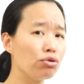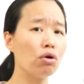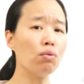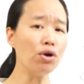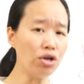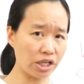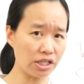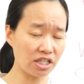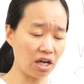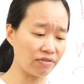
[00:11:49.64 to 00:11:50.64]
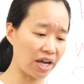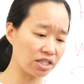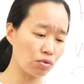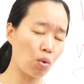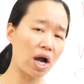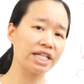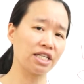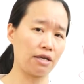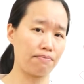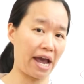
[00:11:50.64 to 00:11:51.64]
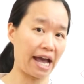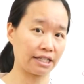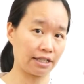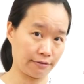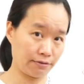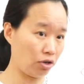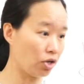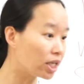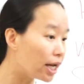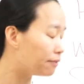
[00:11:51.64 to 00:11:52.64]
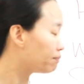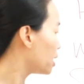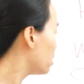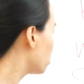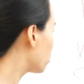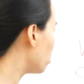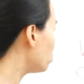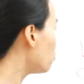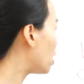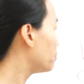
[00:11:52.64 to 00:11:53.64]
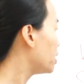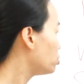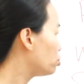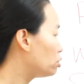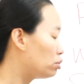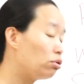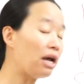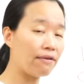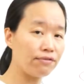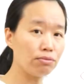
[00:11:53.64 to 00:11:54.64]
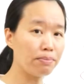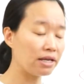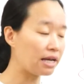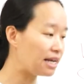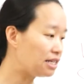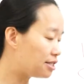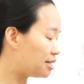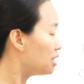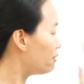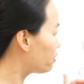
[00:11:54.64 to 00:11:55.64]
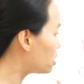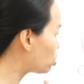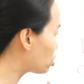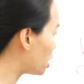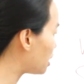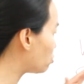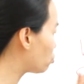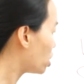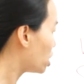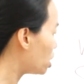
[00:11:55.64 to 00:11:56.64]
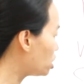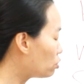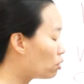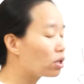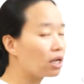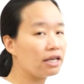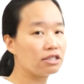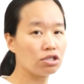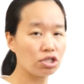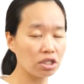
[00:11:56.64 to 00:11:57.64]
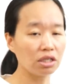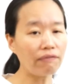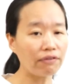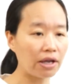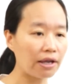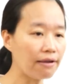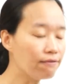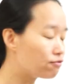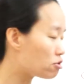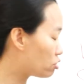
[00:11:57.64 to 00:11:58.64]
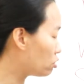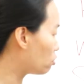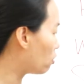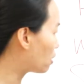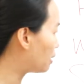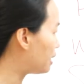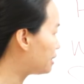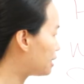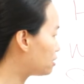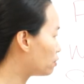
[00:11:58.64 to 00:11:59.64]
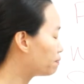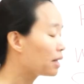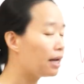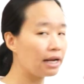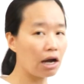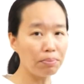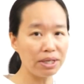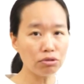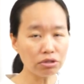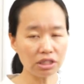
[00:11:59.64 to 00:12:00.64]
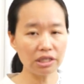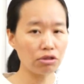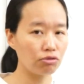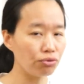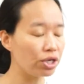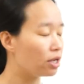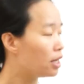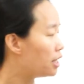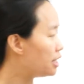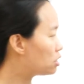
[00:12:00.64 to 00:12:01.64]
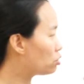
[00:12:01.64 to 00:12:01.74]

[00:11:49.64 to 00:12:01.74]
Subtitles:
your work itself has a wider impact. Okay. Third one, have you made any significant change in your organization, significant influence in your organization? And I'll be looking at three, is